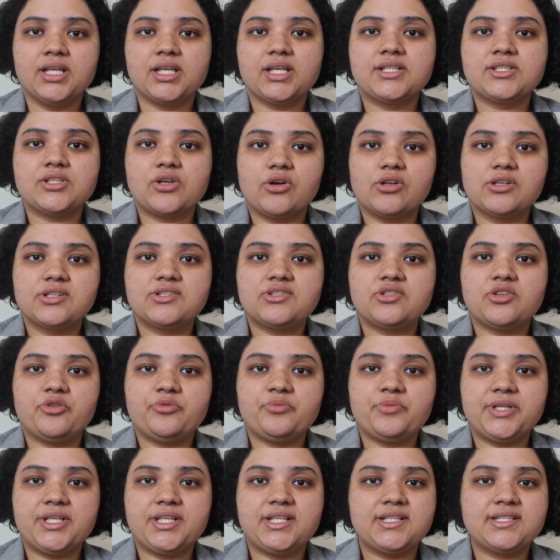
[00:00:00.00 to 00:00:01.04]
It
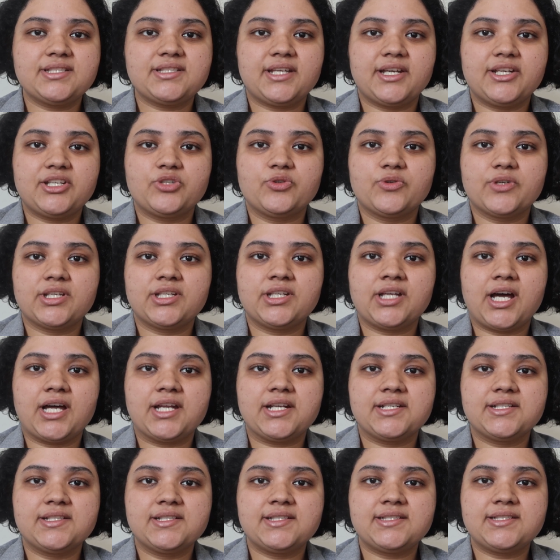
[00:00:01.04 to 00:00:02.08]
also means that you can
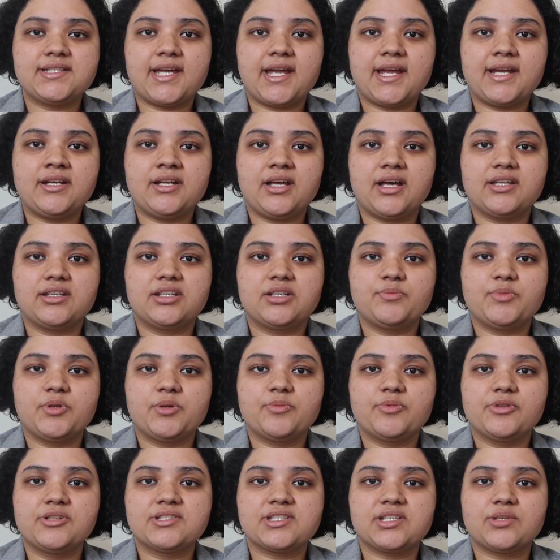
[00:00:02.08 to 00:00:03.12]
understand other
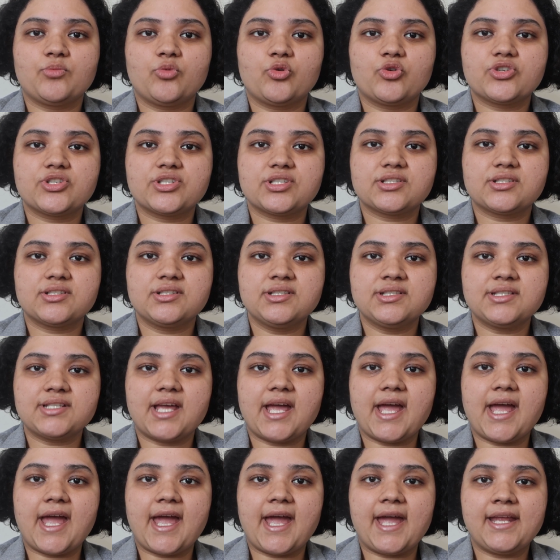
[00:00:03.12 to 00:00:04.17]
people's emotions
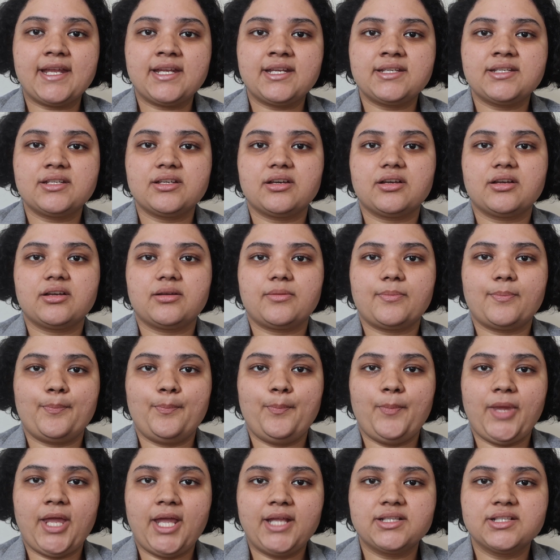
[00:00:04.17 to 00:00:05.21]
and
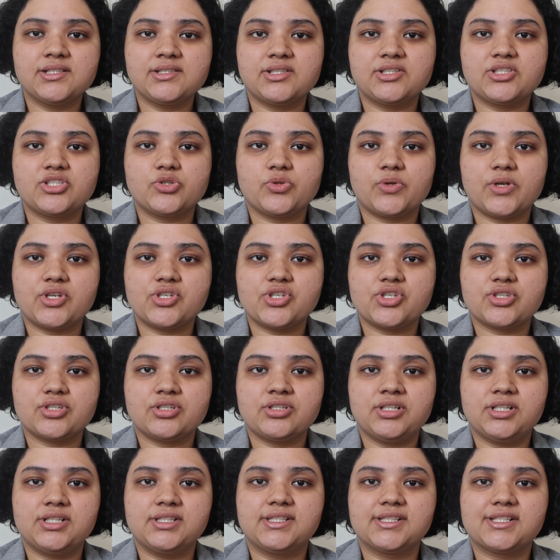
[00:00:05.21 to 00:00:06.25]
make the
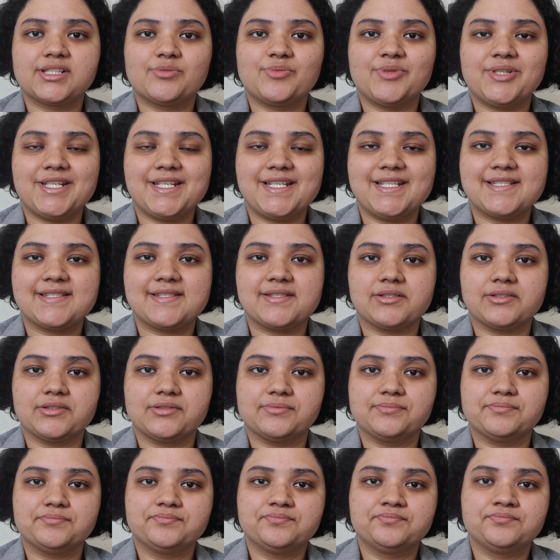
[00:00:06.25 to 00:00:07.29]
situation a little bit easier
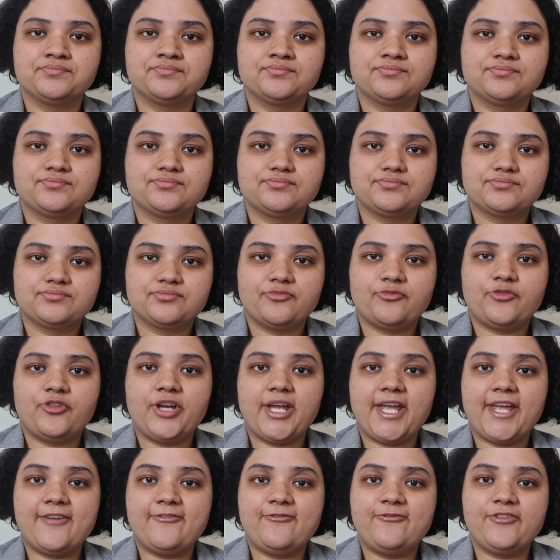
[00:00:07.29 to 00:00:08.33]

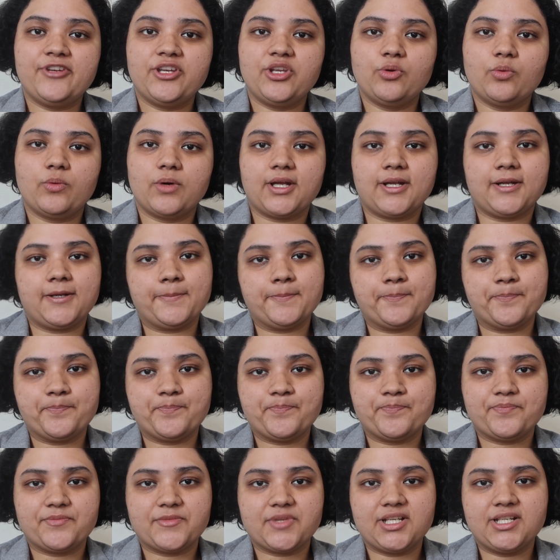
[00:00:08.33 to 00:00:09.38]
for everyone.
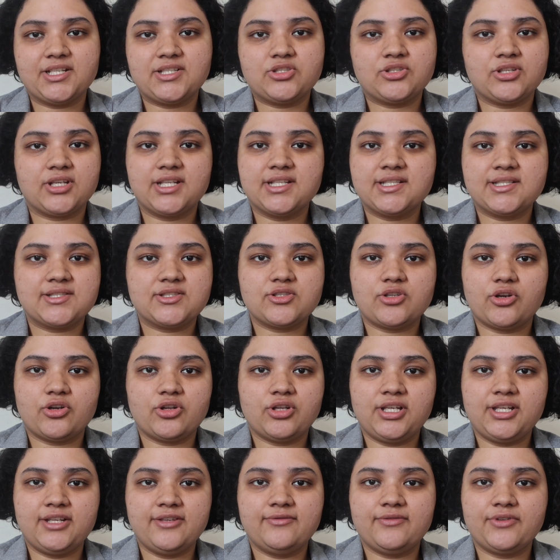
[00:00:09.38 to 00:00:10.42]
It's not
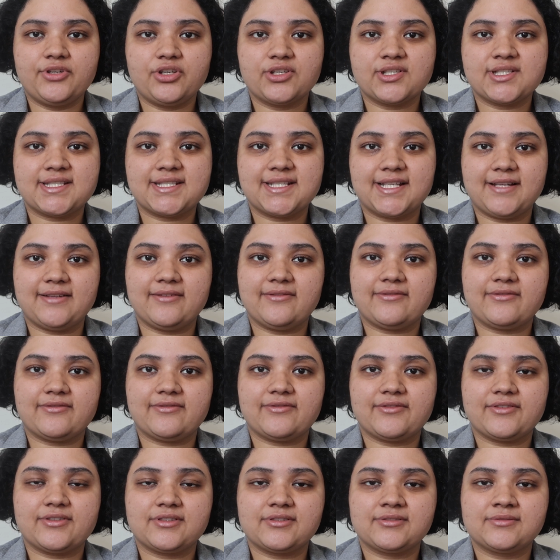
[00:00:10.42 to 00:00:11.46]
only for
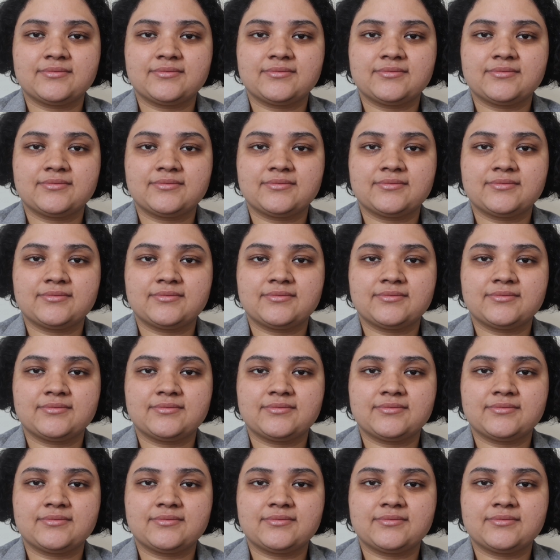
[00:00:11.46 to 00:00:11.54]
yourself.